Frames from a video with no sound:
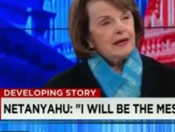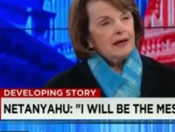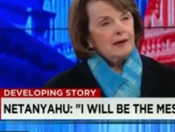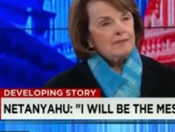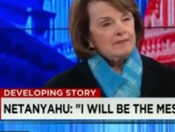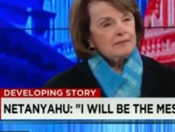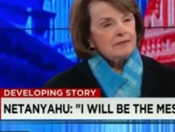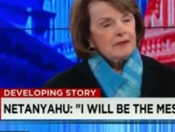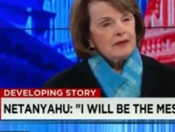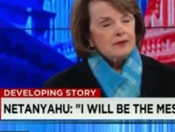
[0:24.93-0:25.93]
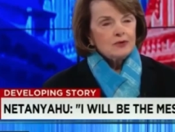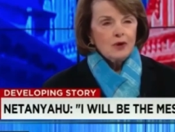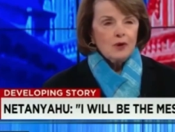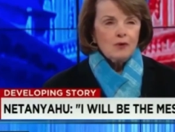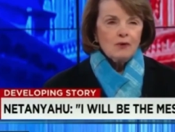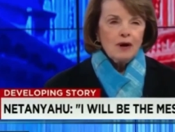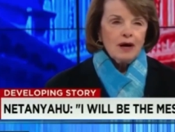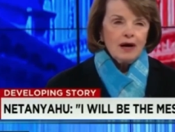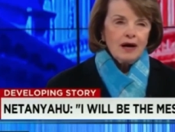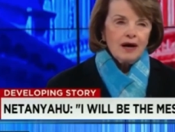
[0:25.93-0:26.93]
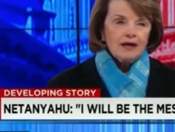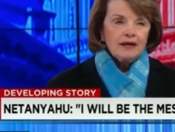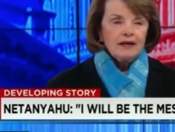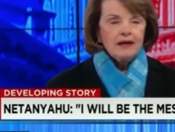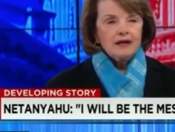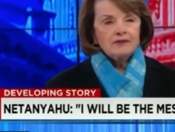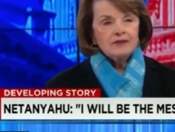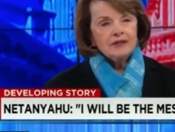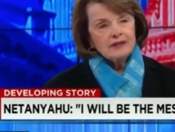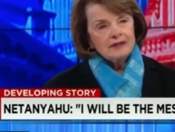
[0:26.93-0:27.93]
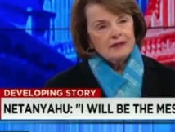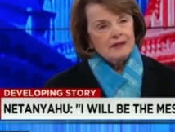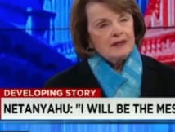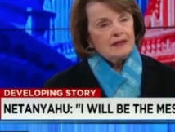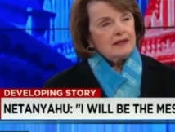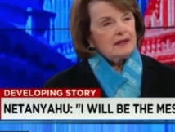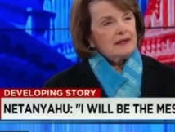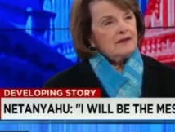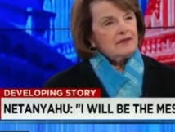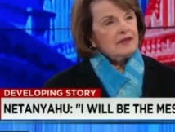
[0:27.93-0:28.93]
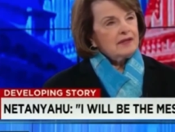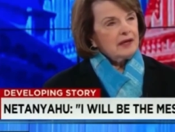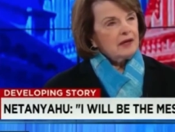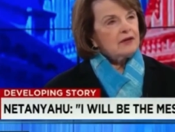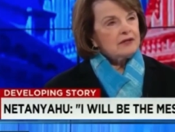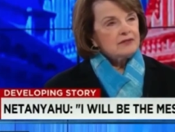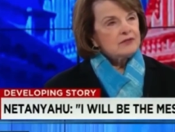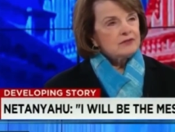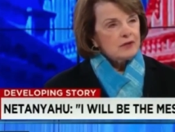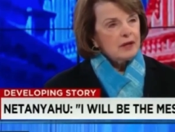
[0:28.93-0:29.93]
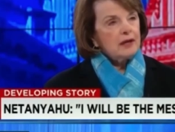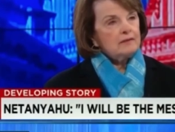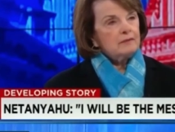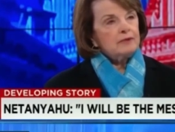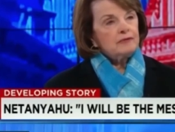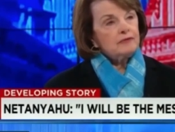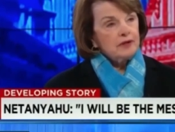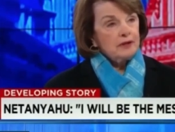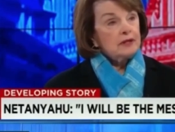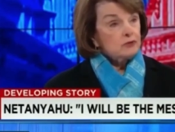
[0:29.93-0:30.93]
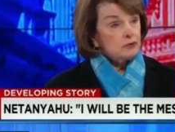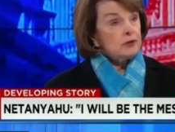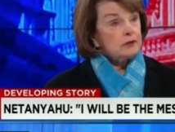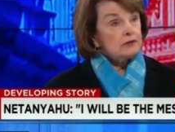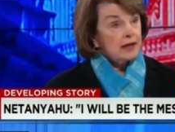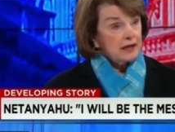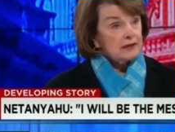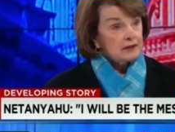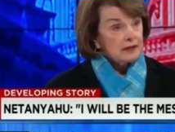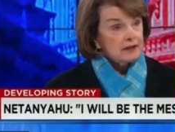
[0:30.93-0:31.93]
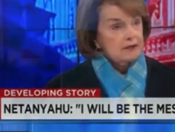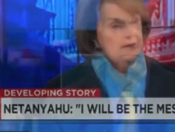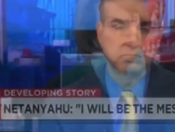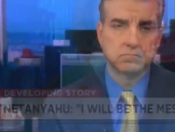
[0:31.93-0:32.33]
Um, so uh, I, I think uh, that arrogance does not befit Israel, candidly.